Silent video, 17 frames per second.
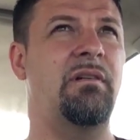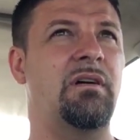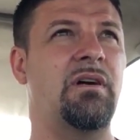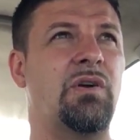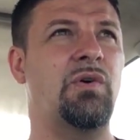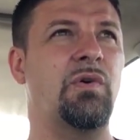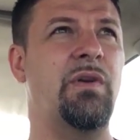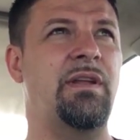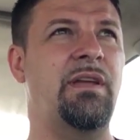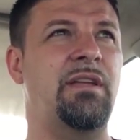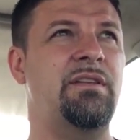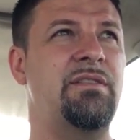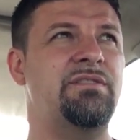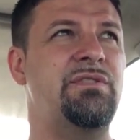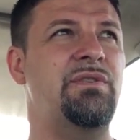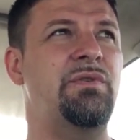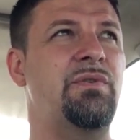
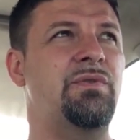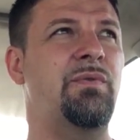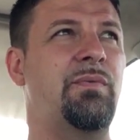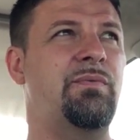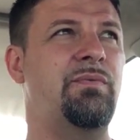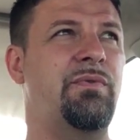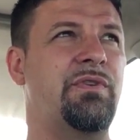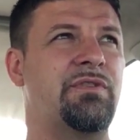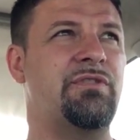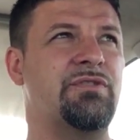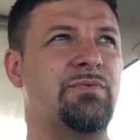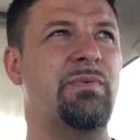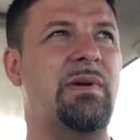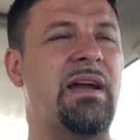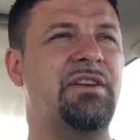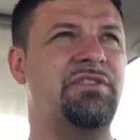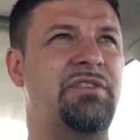according to the
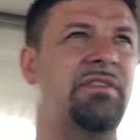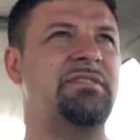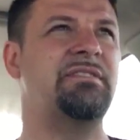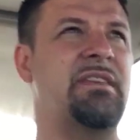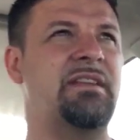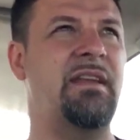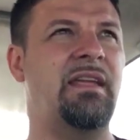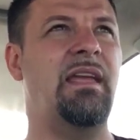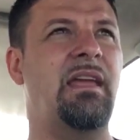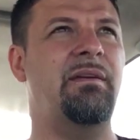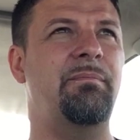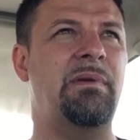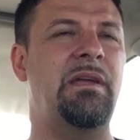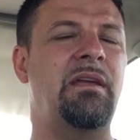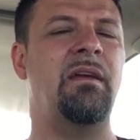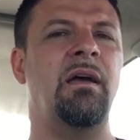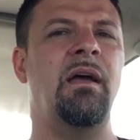directions that it gave
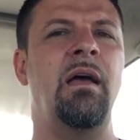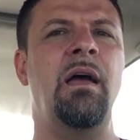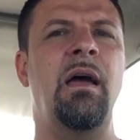me.